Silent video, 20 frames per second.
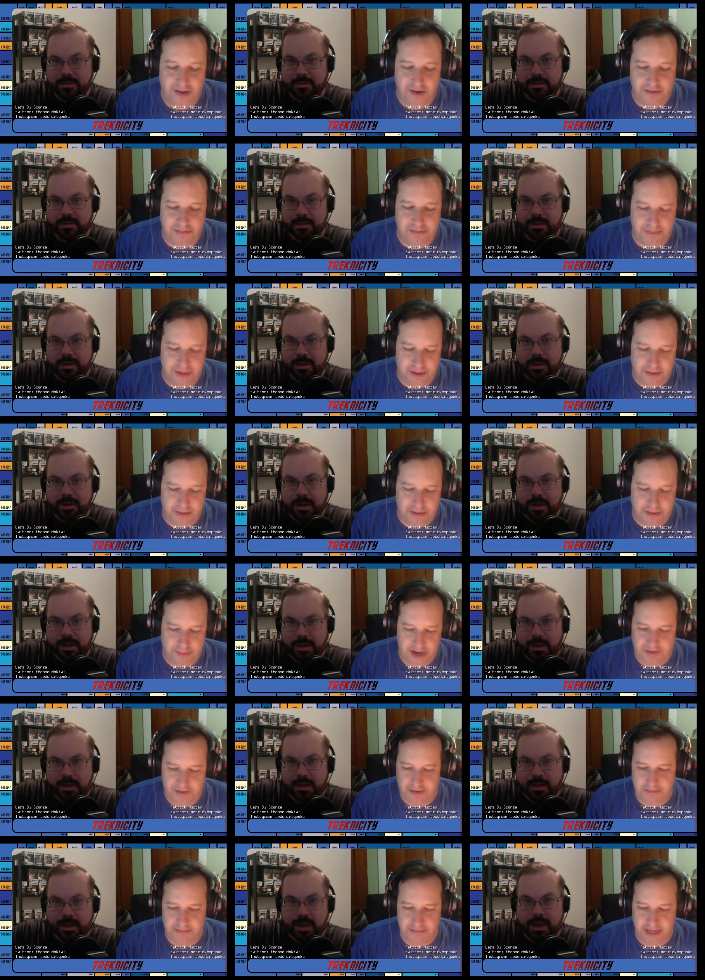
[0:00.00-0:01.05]
Speaker 1: But whatever,
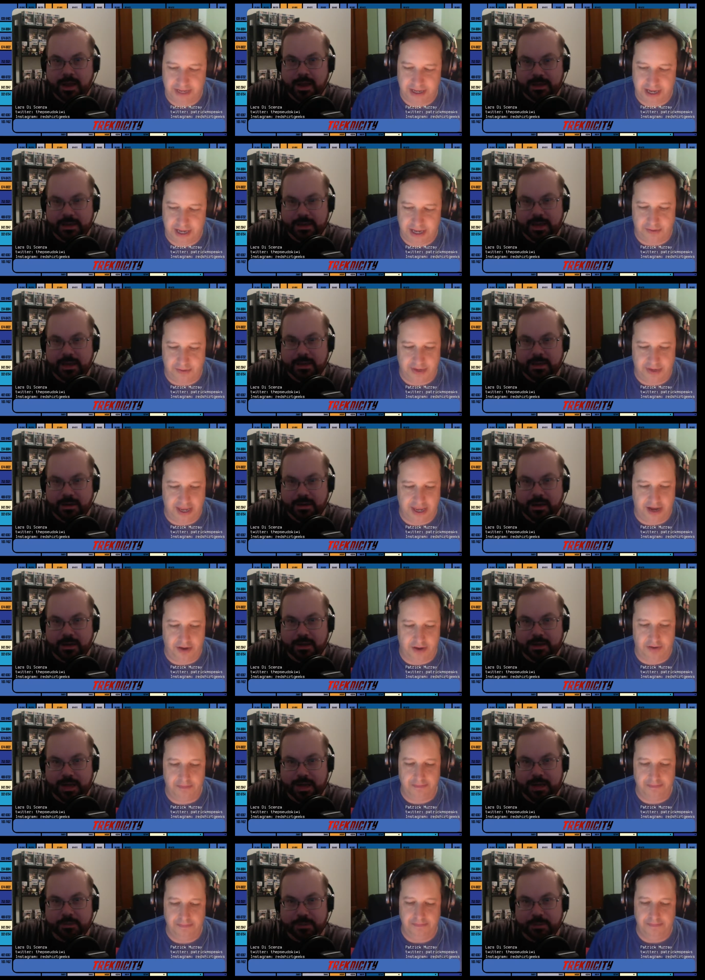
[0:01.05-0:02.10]
man,
Speaker 2: I don't again, care. Again,
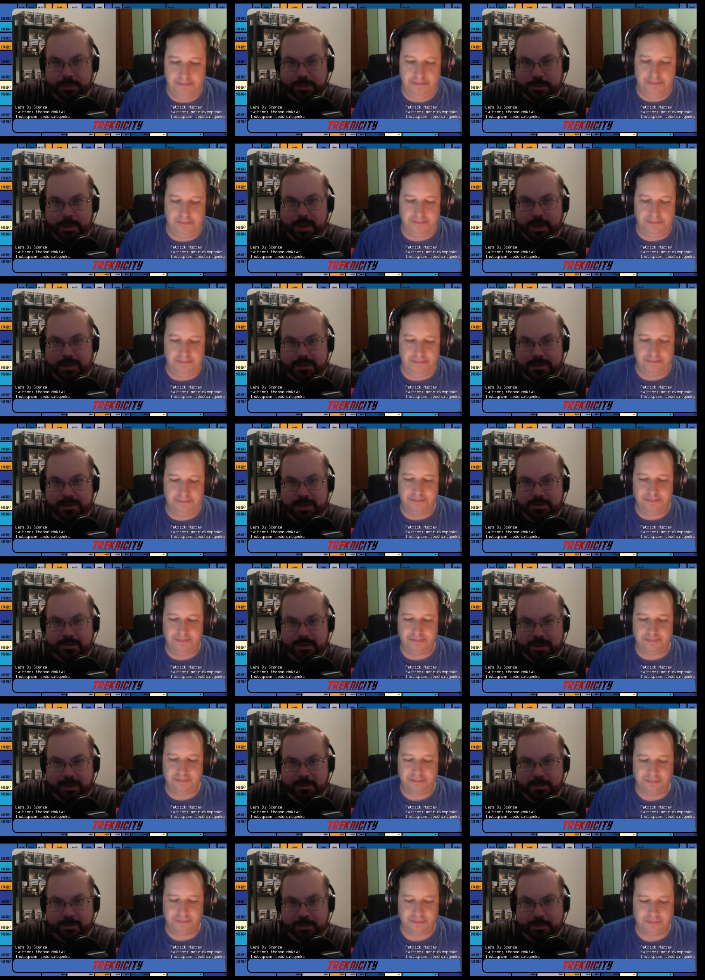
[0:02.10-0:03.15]
with Spock saving him,
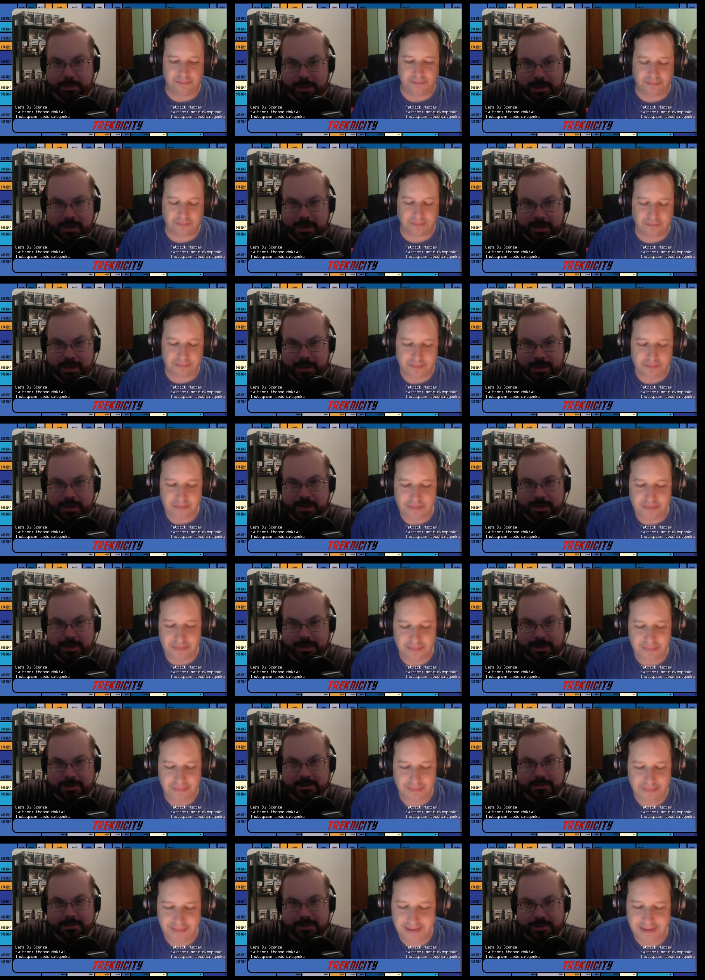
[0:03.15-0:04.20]
I mean, he did it
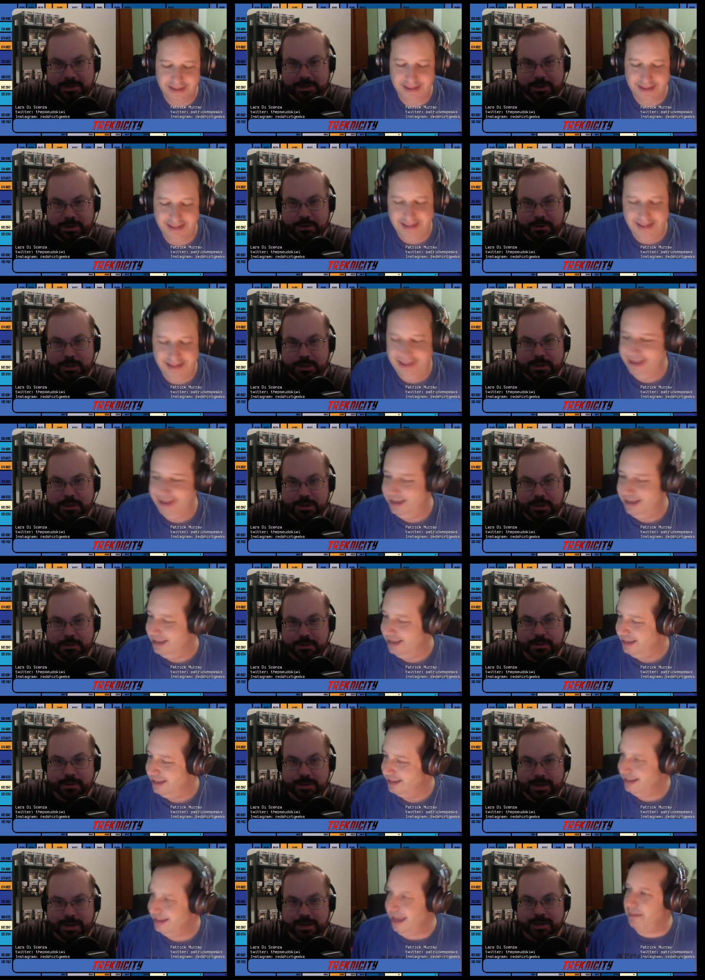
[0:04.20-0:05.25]
in Star Trek Two,
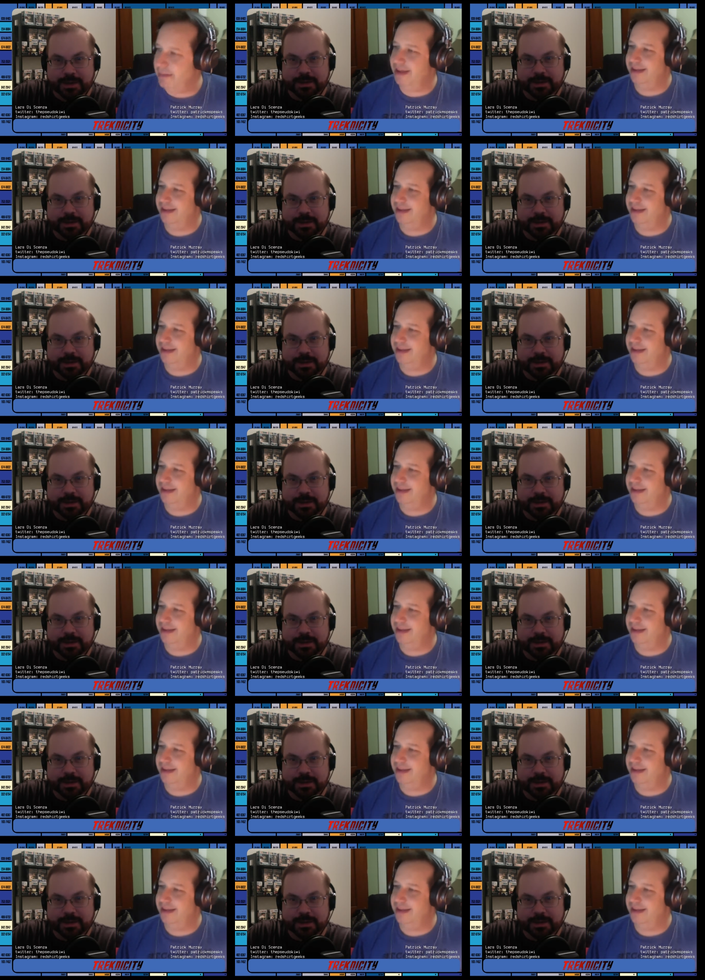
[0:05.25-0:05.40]
Speaker 1: yeah.